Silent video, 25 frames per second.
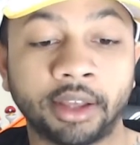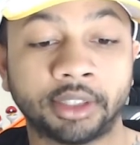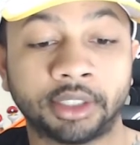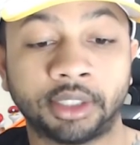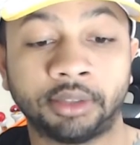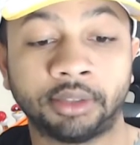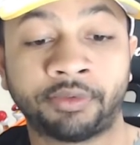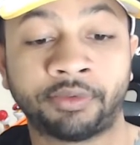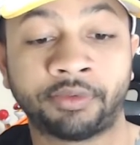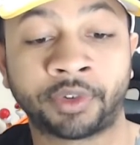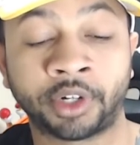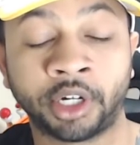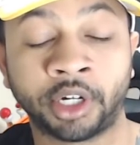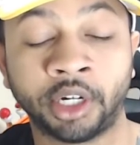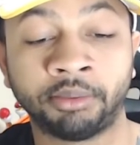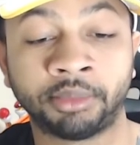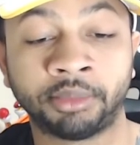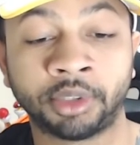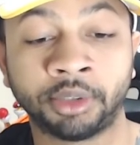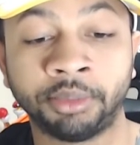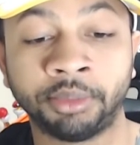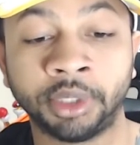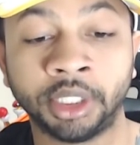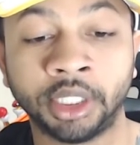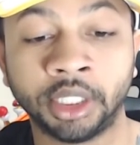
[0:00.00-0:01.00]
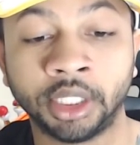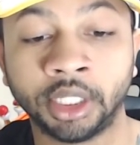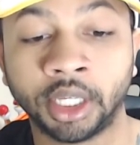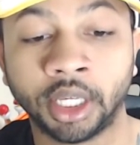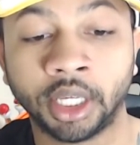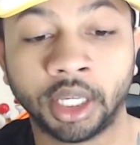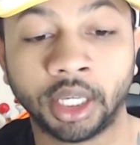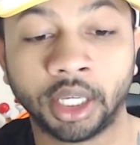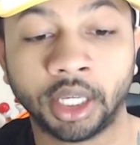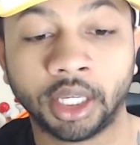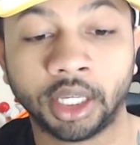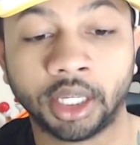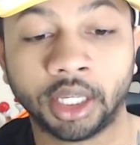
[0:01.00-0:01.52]
for him to be
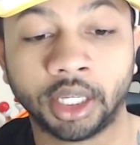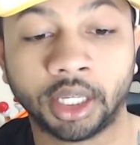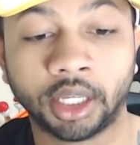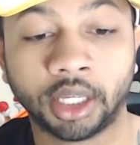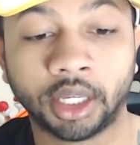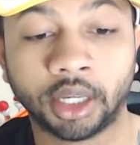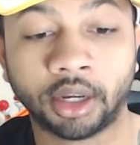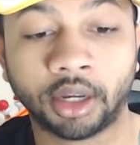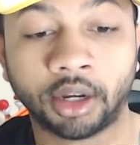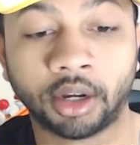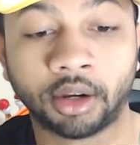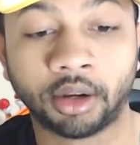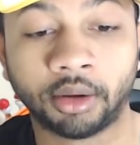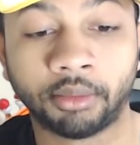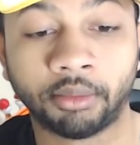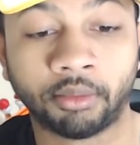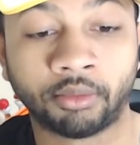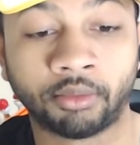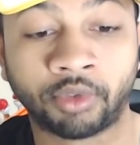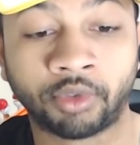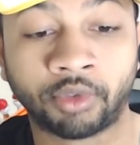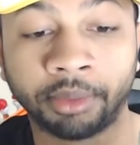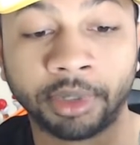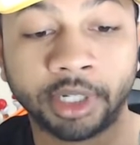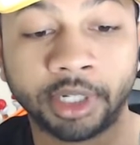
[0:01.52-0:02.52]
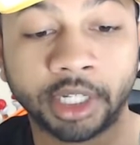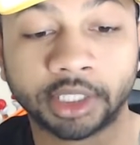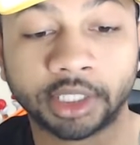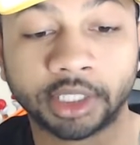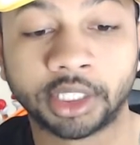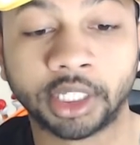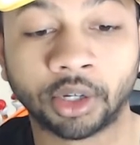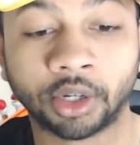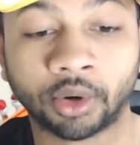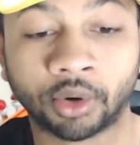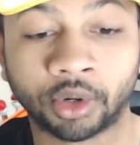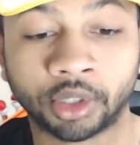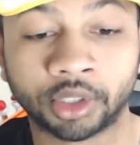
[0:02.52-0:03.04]

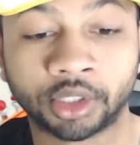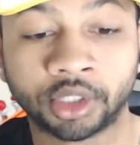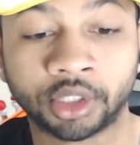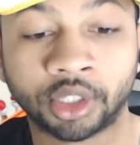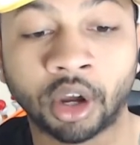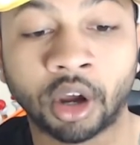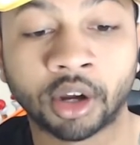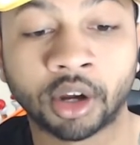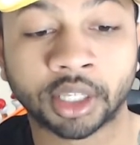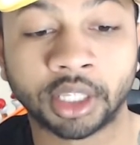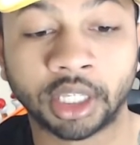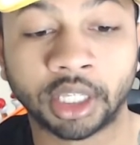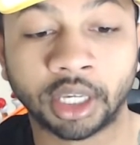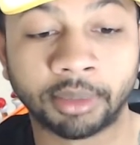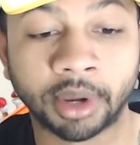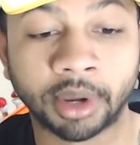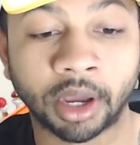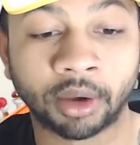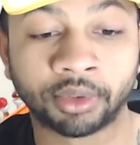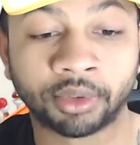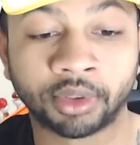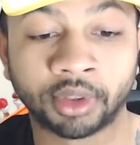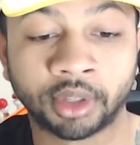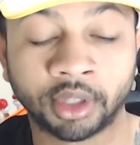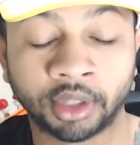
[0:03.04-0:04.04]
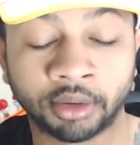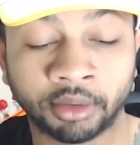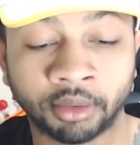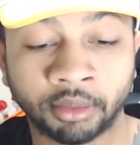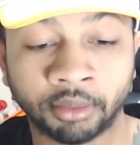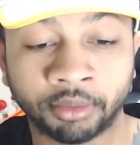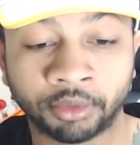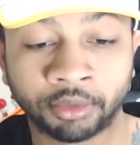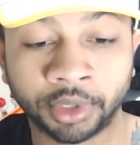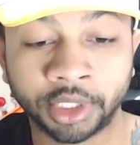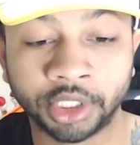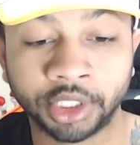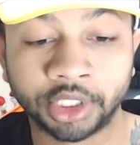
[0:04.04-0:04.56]
reminiscing or talking about the
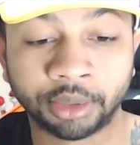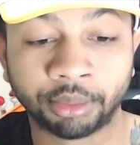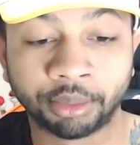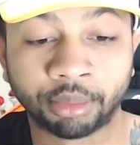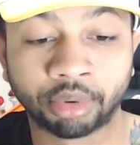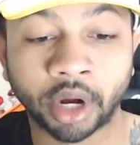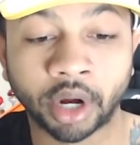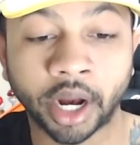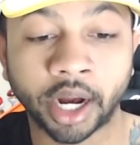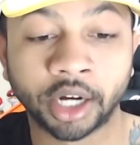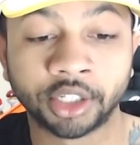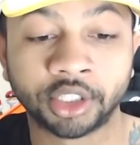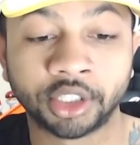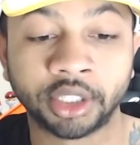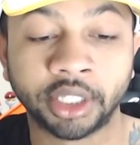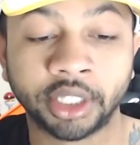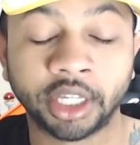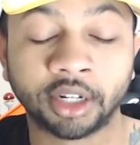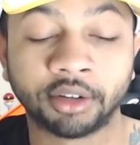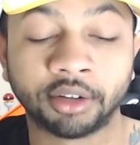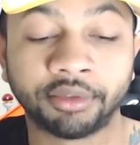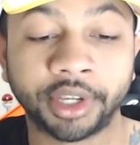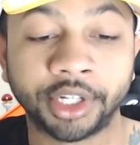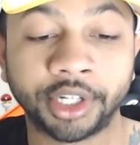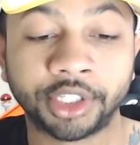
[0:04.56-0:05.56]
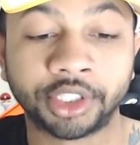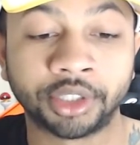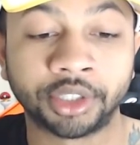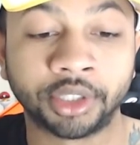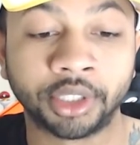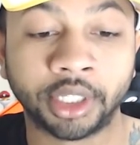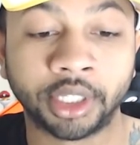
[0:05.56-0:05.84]
region prior to the innovation,